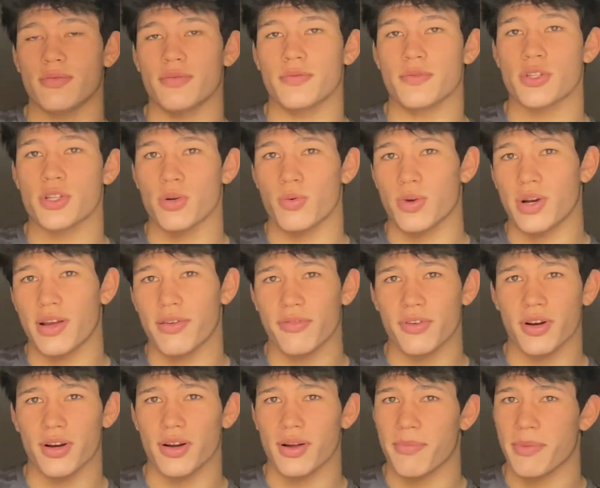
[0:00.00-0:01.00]
So
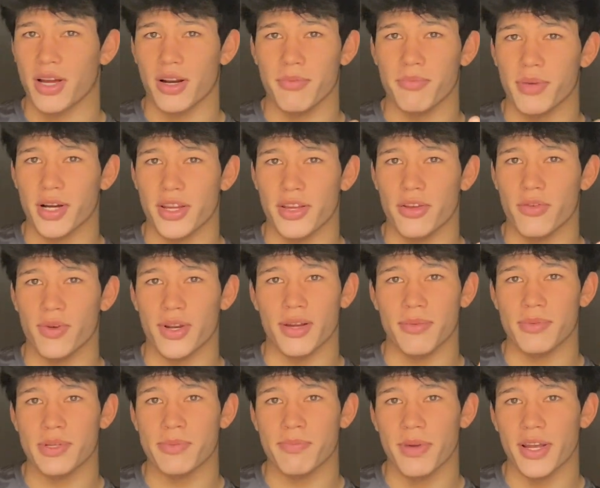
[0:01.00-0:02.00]
whatever amount of money you end
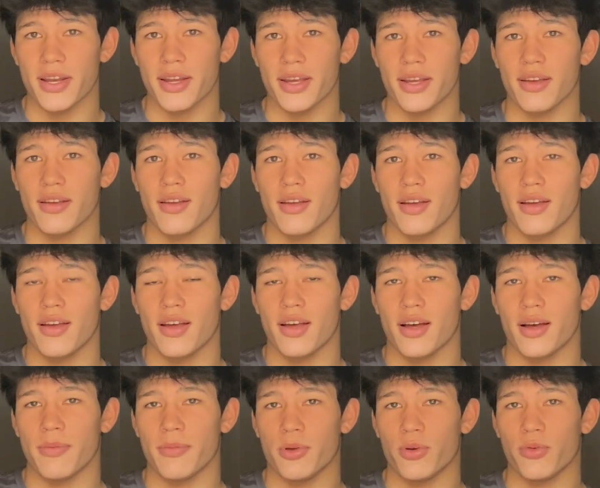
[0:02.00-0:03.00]
up spending,
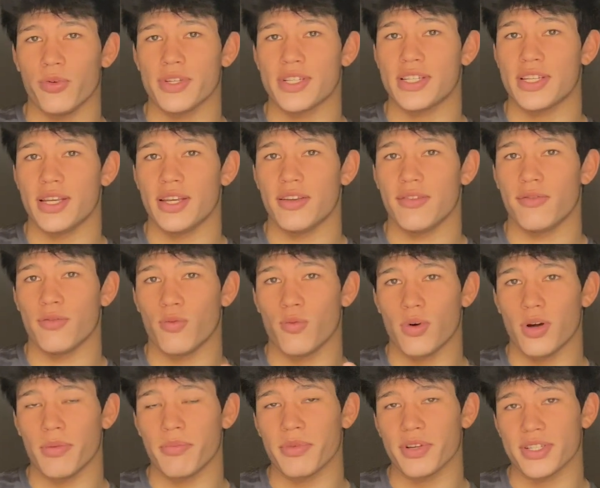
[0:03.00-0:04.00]
you'll receive
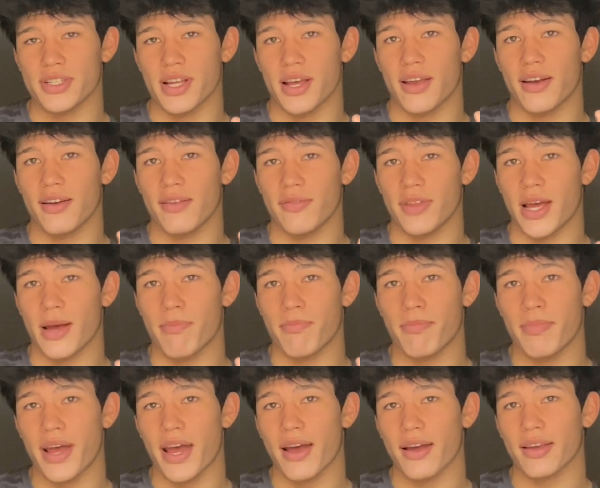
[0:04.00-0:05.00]
1% of that
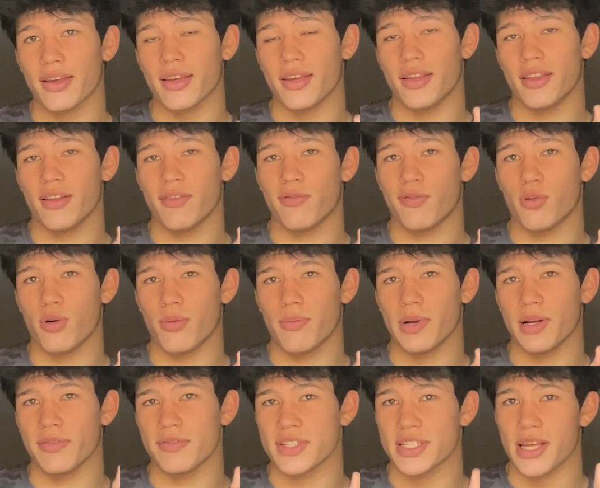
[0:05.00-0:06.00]
back in the form
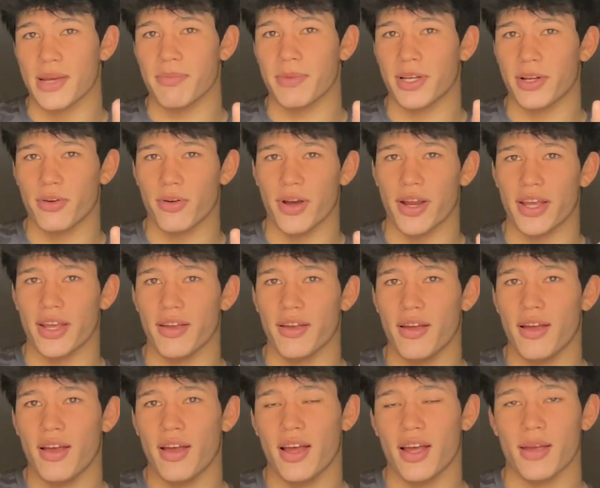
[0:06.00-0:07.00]
of statement credit.
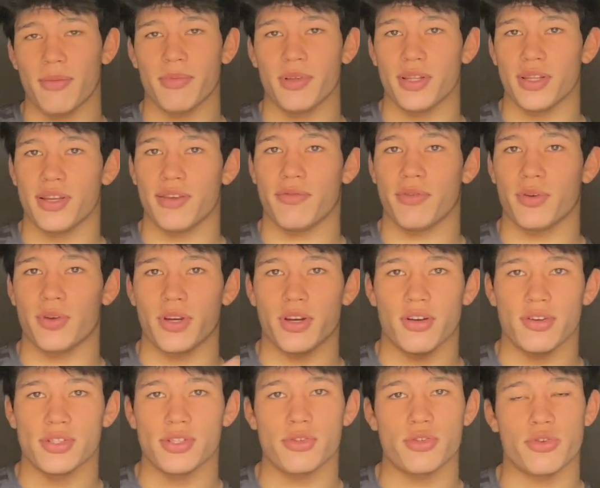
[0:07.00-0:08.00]
I believe you can
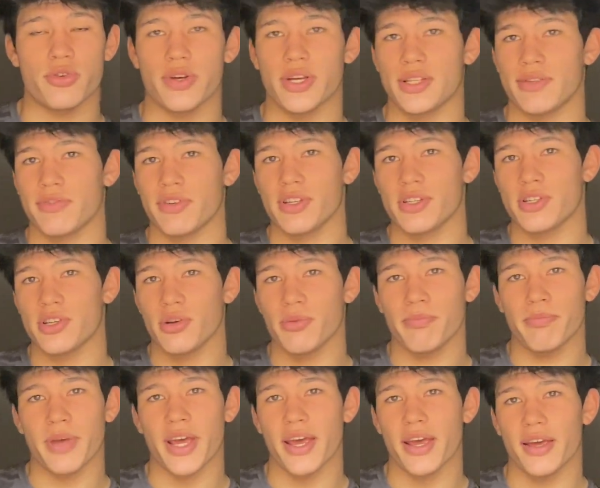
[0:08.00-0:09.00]
also transfer it to your
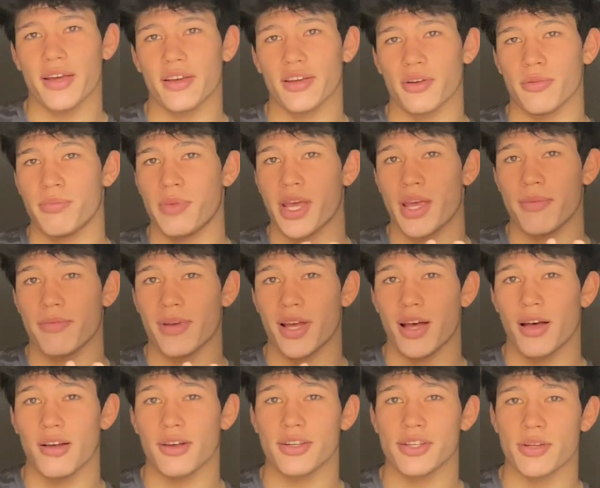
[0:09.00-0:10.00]
bank or
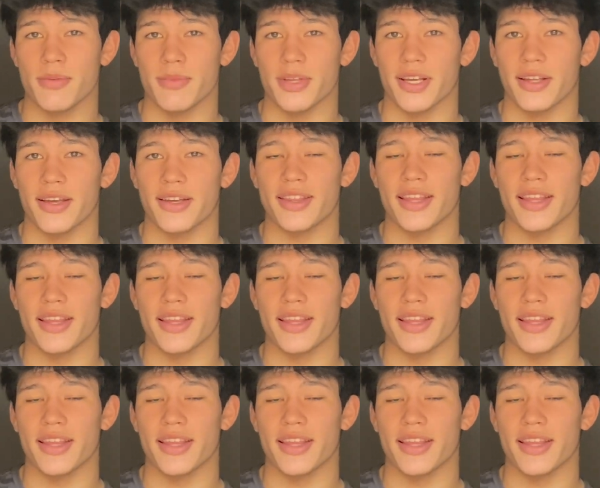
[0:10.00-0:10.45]
PayPal or something like